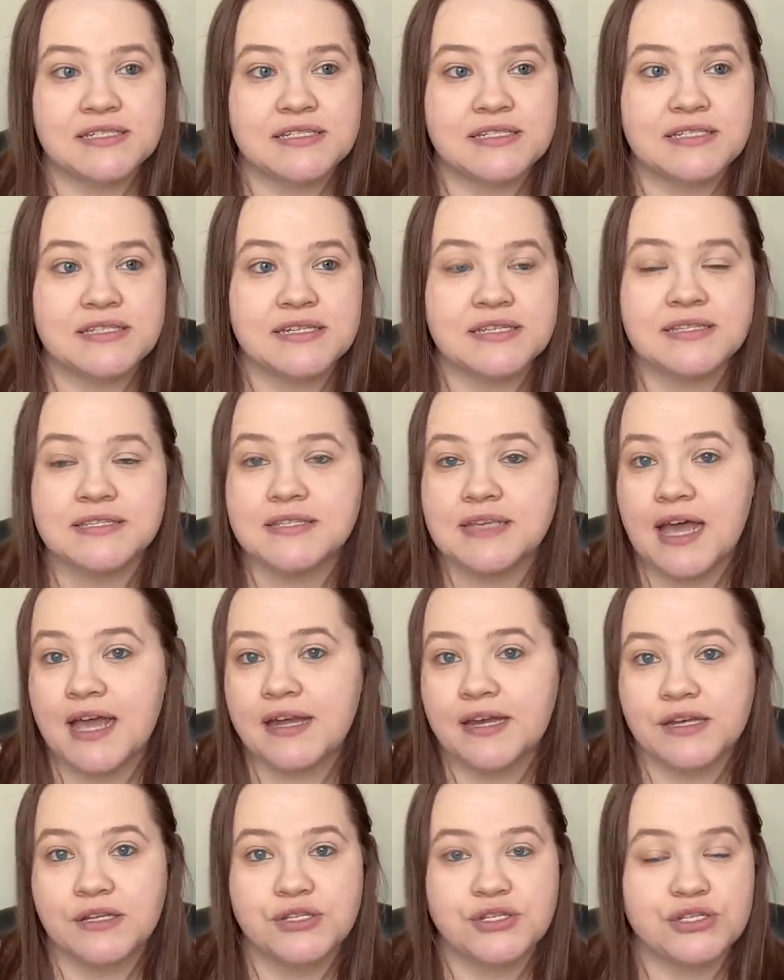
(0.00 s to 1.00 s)

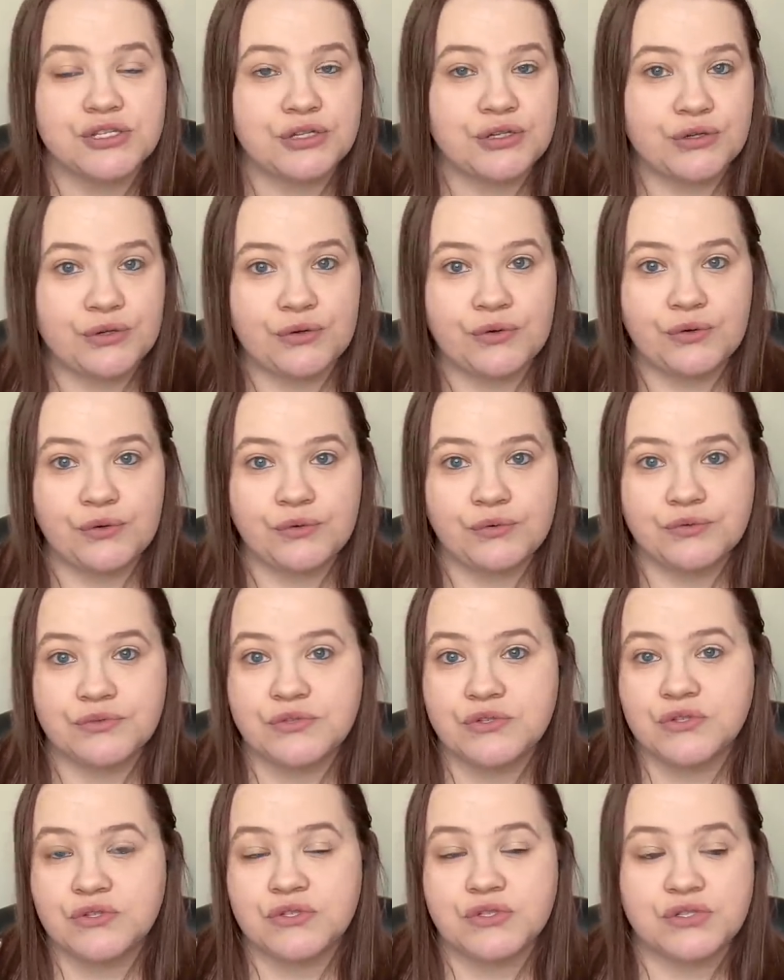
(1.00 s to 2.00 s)
decided to
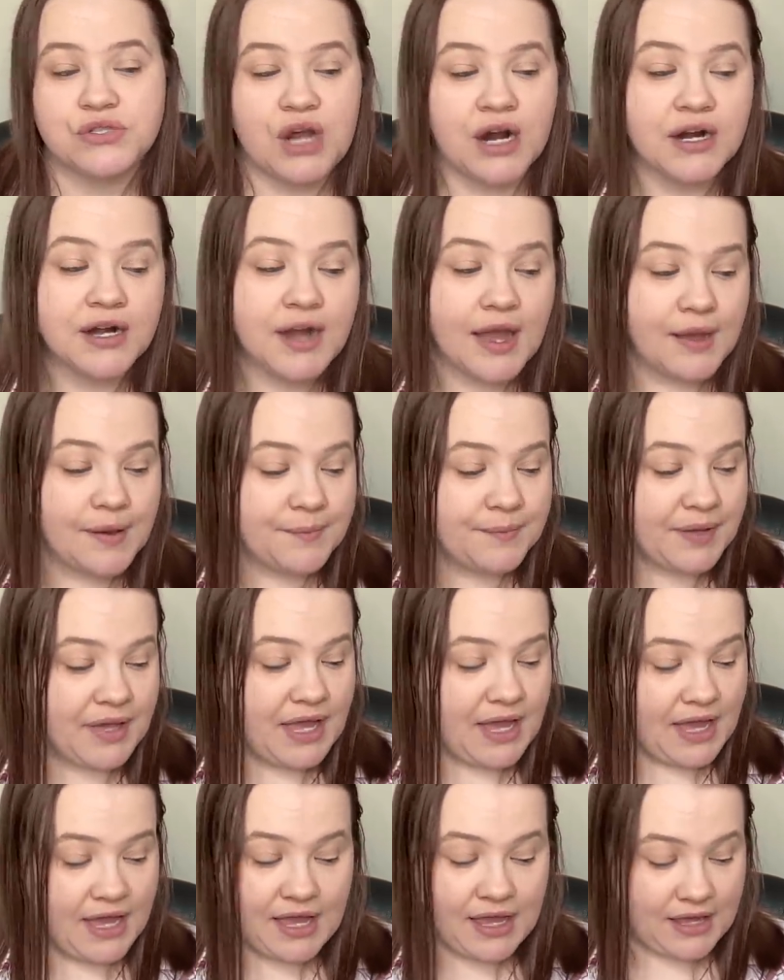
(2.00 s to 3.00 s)
start up
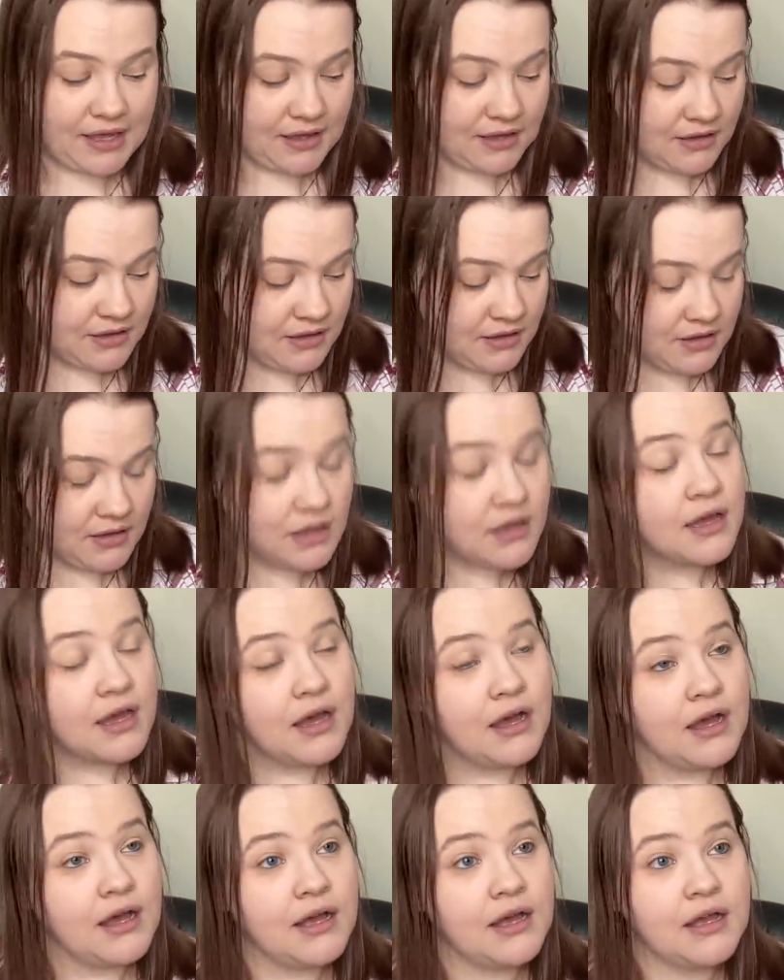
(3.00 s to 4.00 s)
a
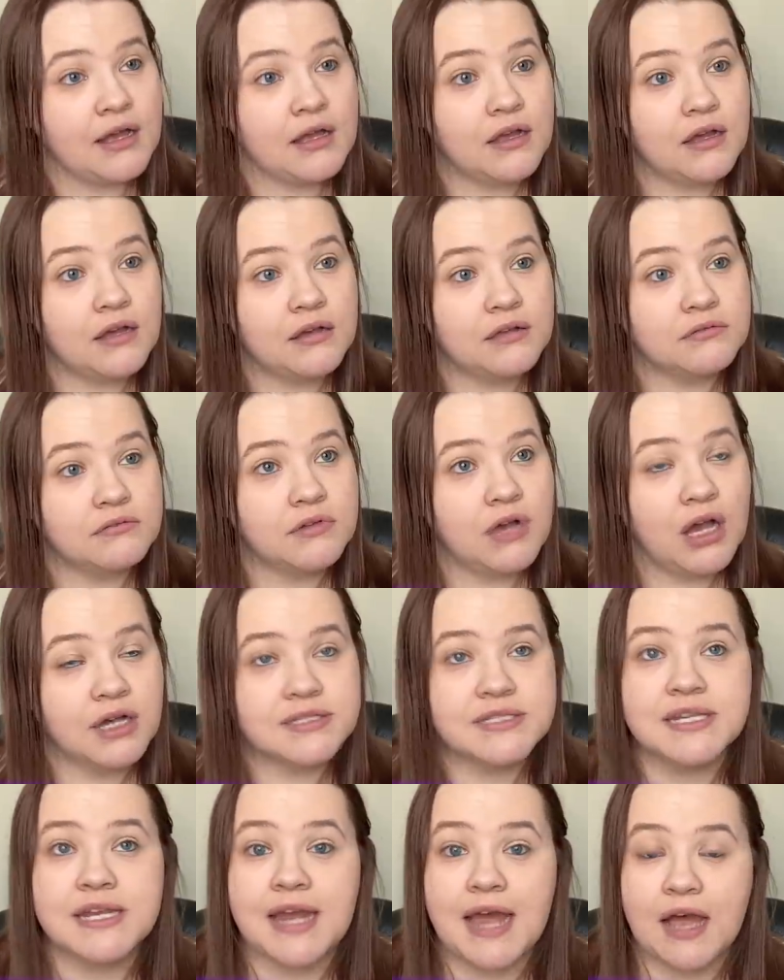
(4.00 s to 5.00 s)
uh,
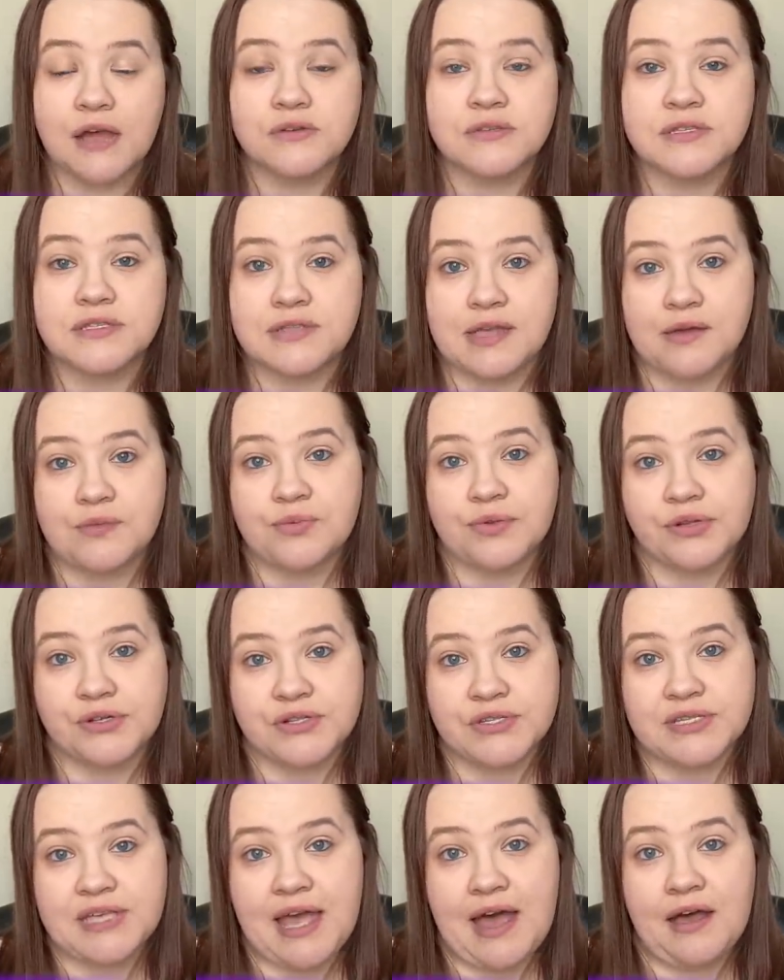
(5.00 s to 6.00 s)
haunted house sampler
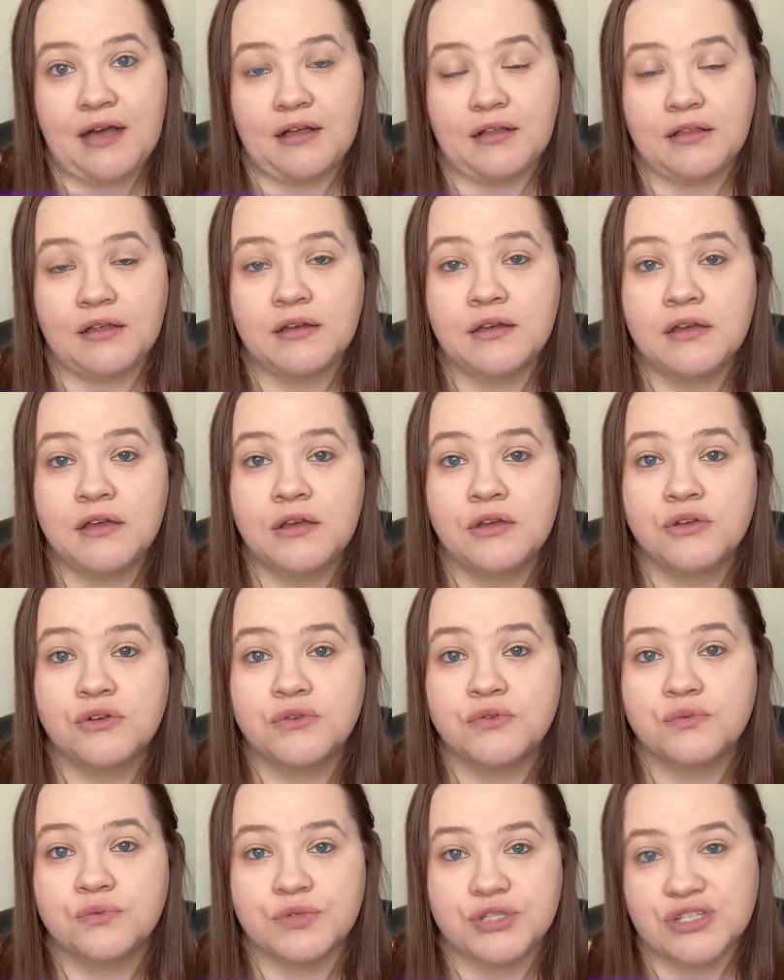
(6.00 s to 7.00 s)
sal,
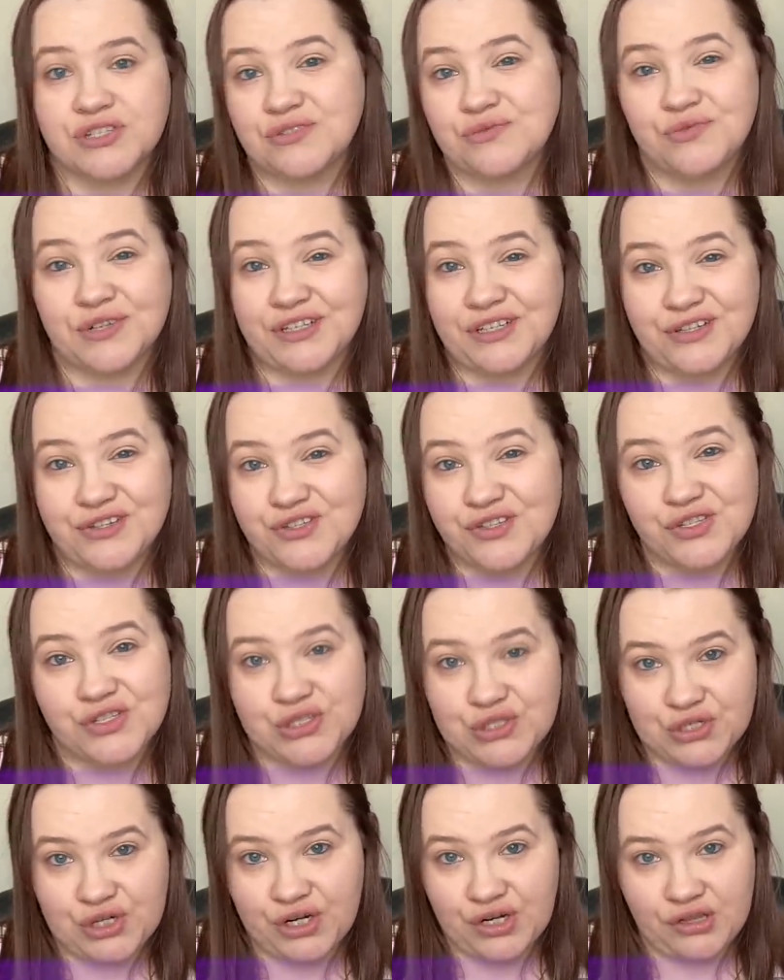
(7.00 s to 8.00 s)
which is really just to
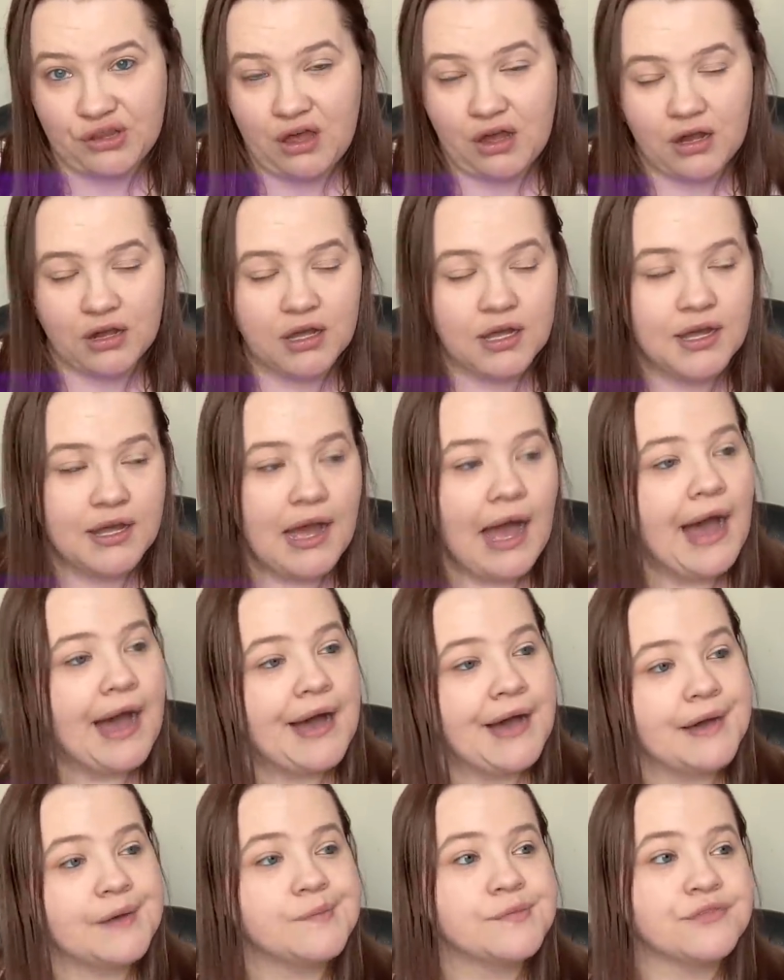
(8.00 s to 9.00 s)
start along,
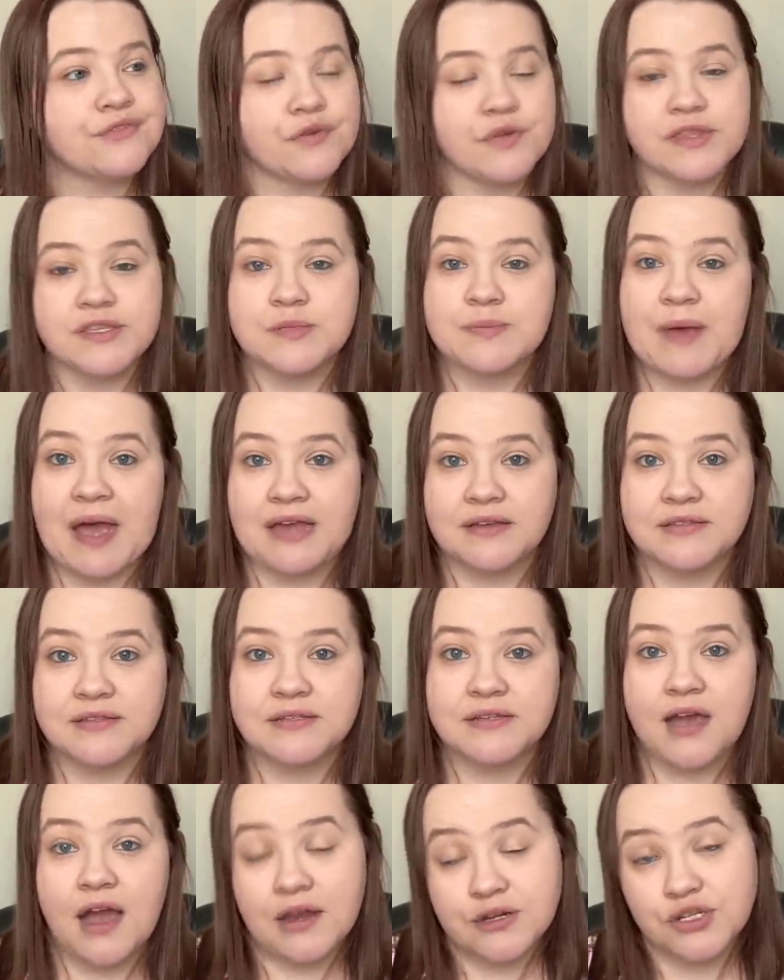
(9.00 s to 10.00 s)
um, for this
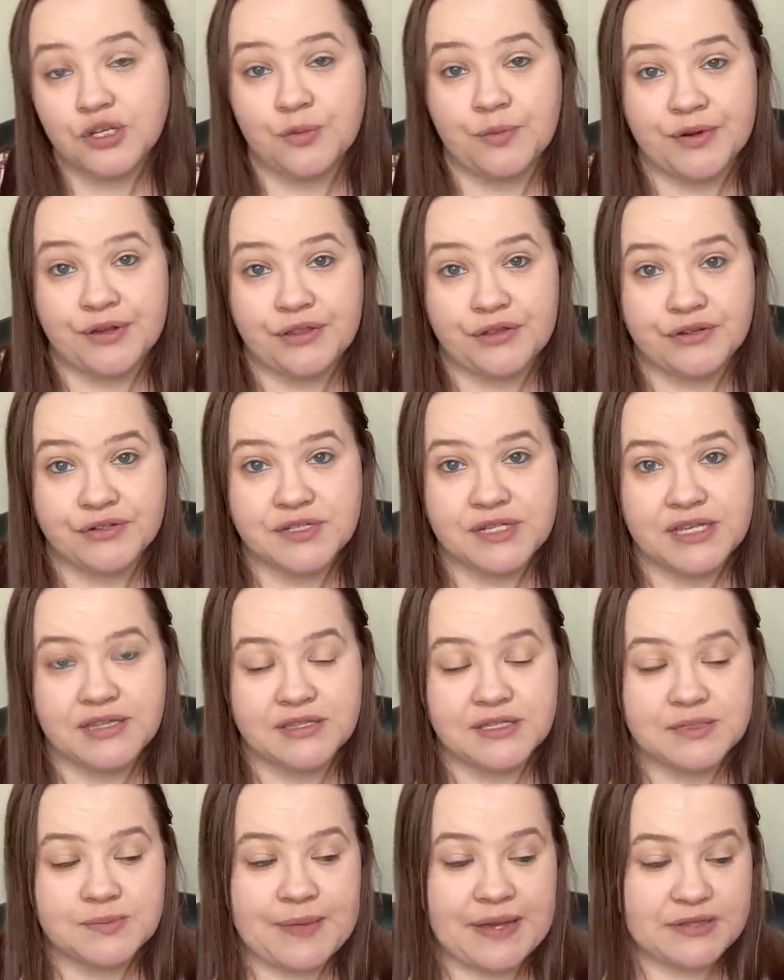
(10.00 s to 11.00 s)
past October 13th,
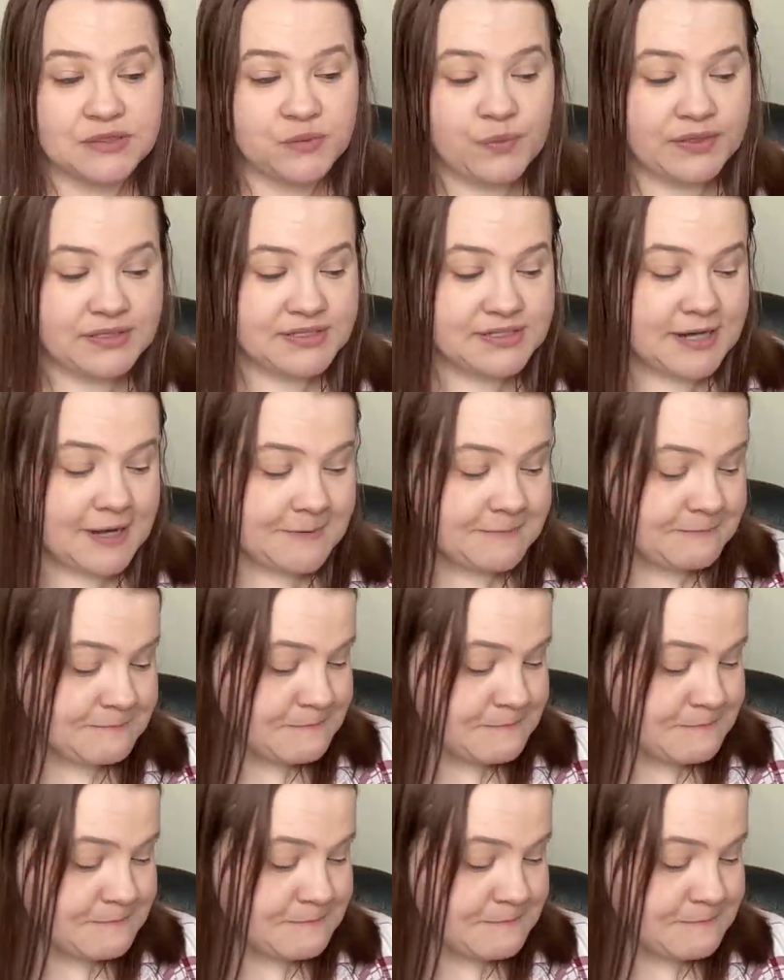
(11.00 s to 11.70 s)
this past Wednesday.